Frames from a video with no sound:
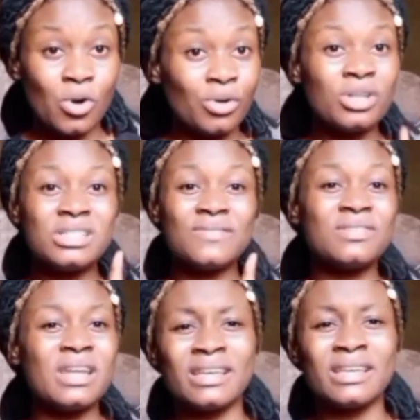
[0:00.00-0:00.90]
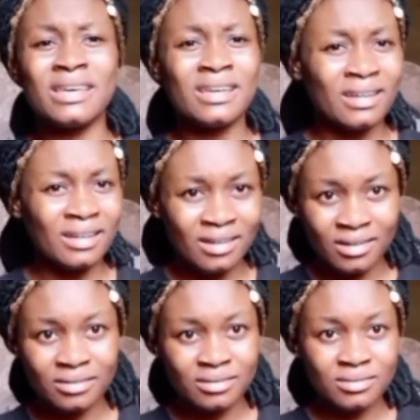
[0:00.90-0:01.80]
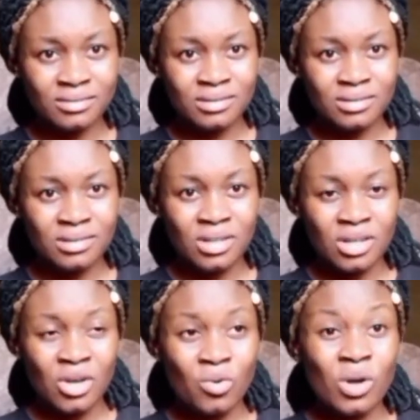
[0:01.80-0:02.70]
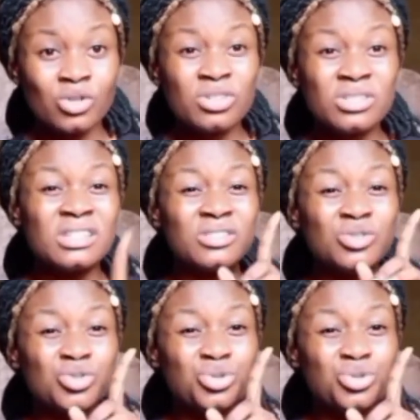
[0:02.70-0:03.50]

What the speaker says: You are not even a king. You are just a